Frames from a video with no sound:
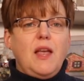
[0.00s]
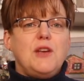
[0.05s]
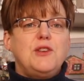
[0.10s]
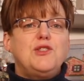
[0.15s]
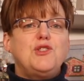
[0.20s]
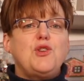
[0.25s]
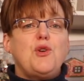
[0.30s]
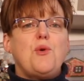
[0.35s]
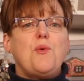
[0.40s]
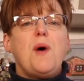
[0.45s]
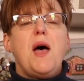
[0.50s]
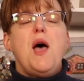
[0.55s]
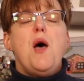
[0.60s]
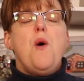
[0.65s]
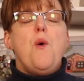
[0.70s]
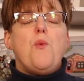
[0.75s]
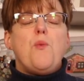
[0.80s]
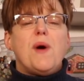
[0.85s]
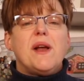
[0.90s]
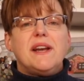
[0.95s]
So
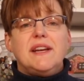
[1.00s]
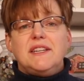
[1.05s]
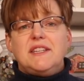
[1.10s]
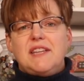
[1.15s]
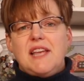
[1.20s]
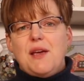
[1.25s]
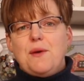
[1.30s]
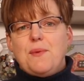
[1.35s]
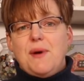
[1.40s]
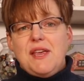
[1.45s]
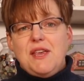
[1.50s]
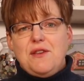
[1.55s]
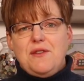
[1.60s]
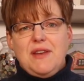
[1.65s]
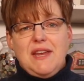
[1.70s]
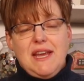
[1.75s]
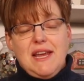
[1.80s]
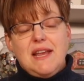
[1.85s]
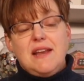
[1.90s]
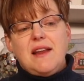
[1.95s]
when I say what you
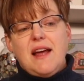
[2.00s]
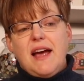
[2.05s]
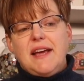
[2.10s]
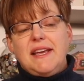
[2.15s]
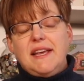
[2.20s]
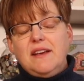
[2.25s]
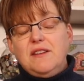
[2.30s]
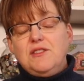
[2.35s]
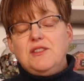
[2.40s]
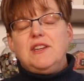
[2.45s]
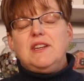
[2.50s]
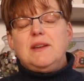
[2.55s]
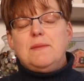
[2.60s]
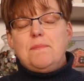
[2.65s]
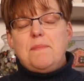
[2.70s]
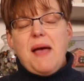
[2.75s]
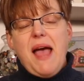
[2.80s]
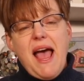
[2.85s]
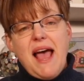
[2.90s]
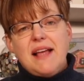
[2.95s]
need, I guess it
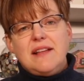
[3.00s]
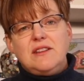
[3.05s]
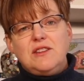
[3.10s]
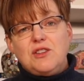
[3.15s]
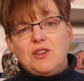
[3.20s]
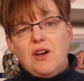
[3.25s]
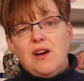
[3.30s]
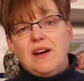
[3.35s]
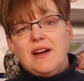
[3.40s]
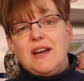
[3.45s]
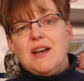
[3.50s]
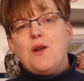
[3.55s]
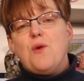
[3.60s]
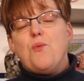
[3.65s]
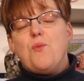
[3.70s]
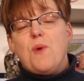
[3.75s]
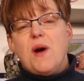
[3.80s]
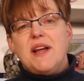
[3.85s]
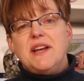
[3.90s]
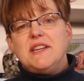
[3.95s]
depends on
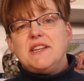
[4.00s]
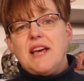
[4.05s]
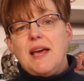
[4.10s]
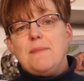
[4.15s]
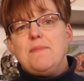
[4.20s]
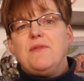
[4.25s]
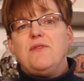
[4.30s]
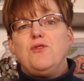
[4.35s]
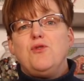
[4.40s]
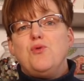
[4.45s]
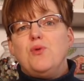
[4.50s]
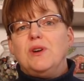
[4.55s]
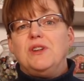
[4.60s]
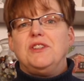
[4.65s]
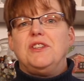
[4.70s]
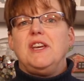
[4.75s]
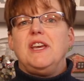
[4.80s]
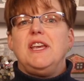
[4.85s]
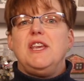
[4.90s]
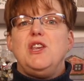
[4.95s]
what type of
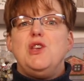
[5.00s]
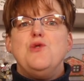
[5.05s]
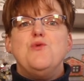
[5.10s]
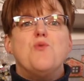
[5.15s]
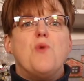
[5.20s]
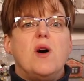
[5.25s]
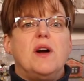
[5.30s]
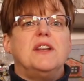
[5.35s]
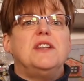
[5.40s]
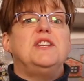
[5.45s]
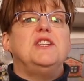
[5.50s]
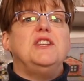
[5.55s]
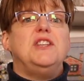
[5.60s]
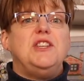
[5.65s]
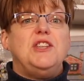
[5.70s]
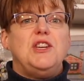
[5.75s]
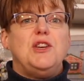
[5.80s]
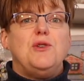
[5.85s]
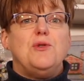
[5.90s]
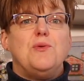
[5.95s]
quilting you want to
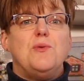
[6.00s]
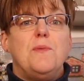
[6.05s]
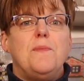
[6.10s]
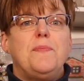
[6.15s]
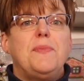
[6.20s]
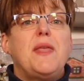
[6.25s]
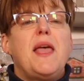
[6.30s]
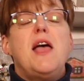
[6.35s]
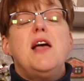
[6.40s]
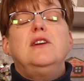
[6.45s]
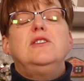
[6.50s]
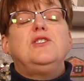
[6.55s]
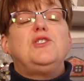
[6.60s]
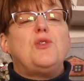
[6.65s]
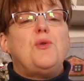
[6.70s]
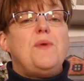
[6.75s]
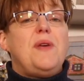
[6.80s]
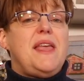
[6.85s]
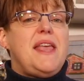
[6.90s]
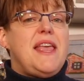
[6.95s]
do.
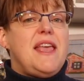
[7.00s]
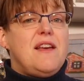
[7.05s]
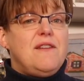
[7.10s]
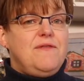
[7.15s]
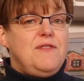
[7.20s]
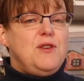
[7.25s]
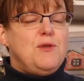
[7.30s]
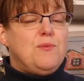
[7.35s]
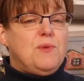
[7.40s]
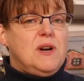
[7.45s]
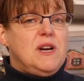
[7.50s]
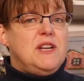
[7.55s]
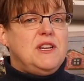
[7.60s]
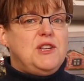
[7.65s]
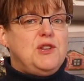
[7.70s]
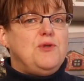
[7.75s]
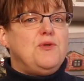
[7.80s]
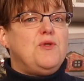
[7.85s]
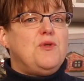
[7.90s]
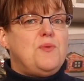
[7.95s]
So if you want to
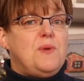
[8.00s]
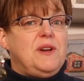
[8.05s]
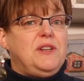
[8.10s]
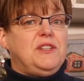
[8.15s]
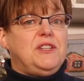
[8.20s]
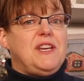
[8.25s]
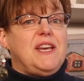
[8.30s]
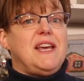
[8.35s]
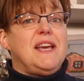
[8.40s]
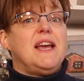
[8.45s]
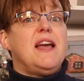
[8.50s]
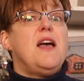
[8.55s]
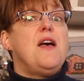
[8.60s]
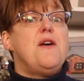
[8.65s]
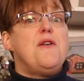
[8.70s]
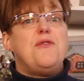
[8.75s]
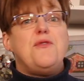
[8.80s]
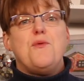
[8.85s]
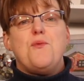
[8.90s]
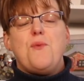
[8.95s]
do quilting
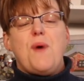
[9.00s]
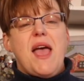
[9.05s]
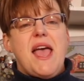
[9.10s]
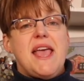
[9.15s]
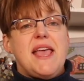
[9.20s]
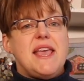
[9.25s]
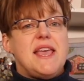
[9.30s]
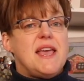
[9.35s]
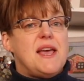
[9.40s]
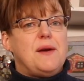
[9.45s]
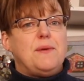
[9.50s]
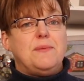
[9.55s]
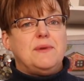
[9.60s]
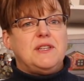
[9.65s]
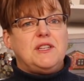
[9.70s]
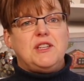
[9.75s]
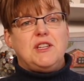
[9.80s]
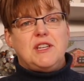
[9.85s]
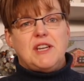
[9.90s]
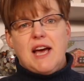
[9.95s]
the way it
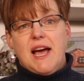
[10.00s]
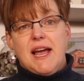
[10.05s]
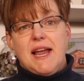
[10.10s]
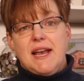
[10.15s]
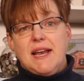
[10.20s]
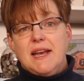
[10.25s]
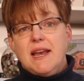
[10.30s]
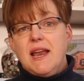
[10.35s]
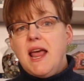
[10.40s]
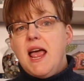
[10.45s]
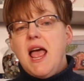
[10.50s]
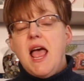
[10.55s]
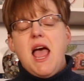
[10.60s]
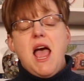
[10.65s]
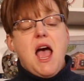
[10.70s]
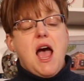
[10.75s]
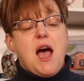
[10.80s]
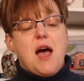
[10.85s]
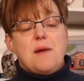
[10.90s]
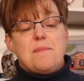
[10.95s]
was done
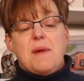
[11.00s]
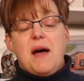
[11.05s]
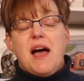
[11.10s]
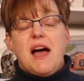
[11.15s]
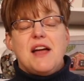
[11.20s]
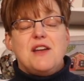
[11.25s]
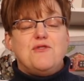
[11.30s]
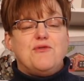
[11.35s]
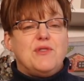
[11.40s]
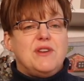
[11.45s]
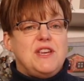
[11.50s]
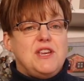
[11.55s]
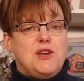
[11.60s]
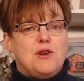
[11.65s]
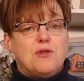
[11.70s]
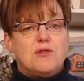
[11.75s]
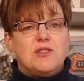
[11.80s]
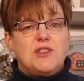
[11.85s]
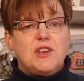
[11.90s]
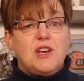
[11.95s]
um, 100
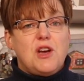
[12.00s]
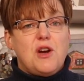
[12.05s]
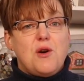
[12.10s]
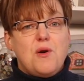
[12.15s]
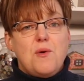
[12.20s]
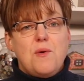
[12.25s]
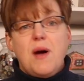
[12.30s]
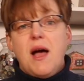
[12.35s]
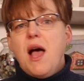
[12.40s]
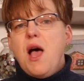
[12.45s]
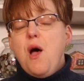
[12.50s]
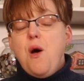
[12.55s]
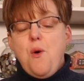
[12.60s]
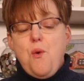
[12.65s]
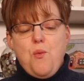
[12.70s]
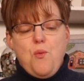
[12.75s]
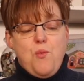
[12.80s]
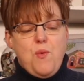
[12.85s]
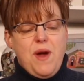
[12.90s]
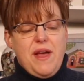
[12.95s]
years ago
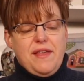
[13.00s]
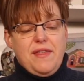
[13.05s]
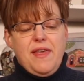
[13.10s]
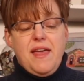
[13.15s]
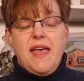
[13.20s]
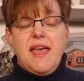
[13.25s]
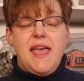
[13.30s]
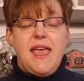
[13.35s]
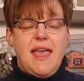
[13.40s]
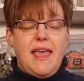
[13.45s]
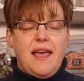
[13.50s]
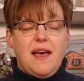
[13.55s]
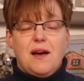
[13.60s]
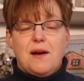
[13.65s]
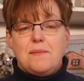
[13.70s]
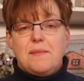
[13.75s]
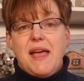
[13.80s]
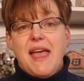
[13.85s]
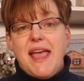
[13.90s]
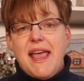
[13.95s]
with
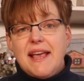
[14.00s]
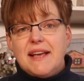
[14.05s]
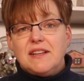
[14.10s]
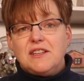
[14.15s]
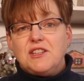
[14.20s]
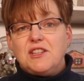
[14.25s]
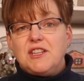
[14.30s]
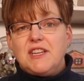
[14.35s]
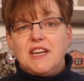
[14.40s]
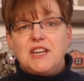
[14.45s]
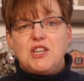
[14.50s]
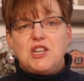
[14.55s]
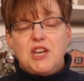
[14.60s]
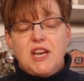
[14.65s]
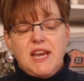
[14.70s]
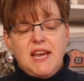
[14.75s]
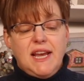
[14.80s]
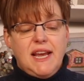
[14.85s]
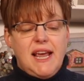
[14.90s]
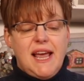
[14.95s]
um, hand
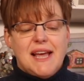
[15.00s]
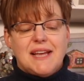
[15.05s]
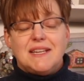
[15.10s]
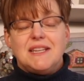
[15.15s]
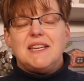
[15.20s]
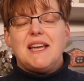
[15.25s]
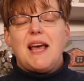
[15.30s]
stitching and